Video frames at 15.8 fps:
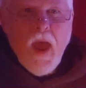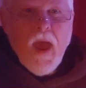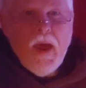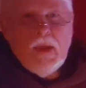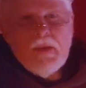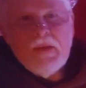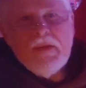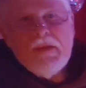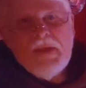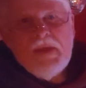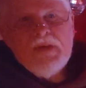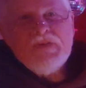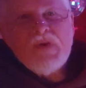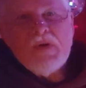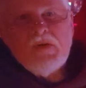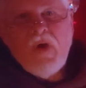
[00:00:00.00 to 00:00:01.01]
And
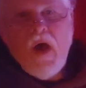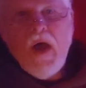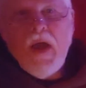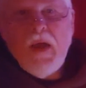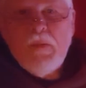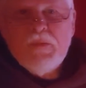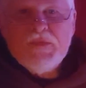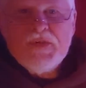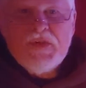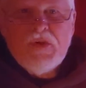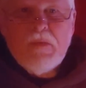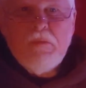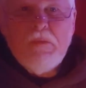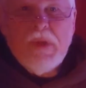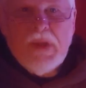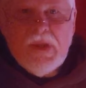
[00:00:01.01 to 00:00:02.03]
these are times to
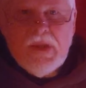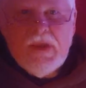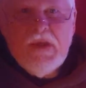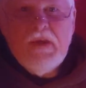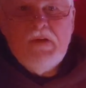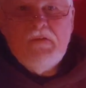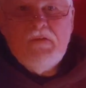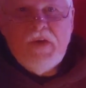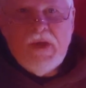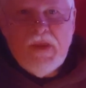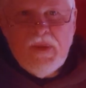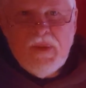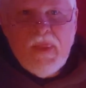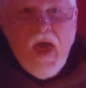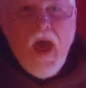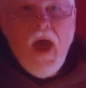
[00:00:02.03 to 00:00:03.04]
believe
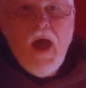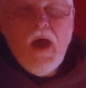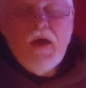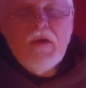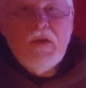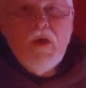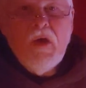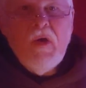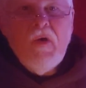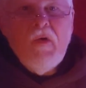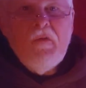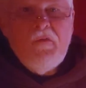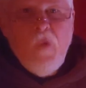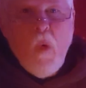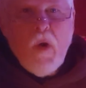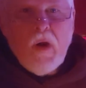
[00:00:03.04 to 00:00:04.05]
in that.
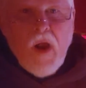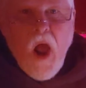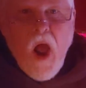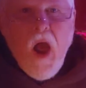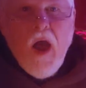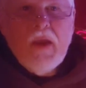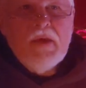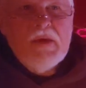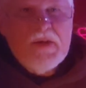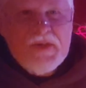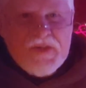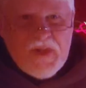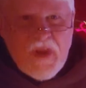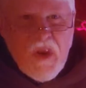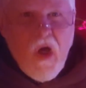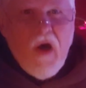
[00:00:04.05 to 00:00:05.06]
For God
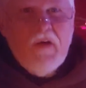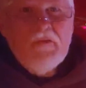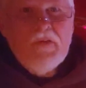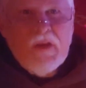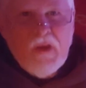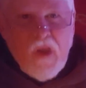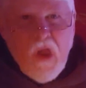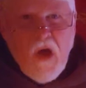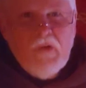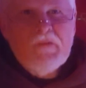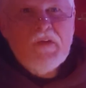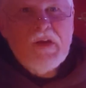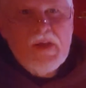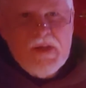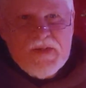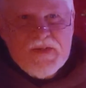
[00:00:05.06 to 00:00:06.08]
is love, and love
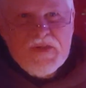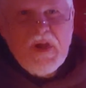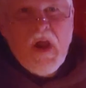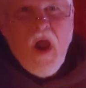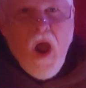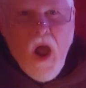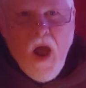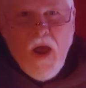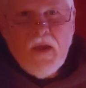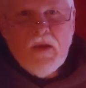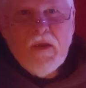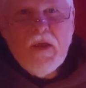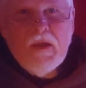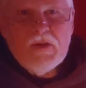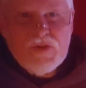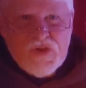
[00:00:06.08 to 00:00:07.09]
is God,
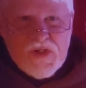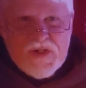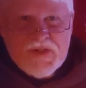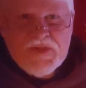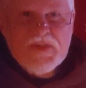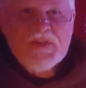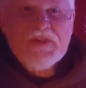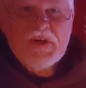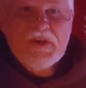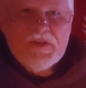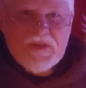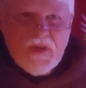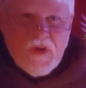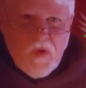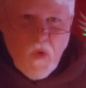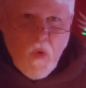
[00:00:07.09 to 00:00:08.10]
and Jesus
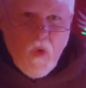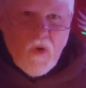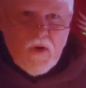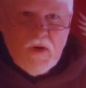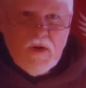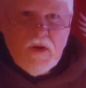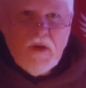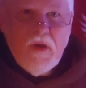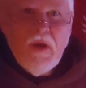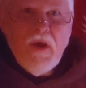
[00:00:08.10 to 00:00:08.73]
is Lord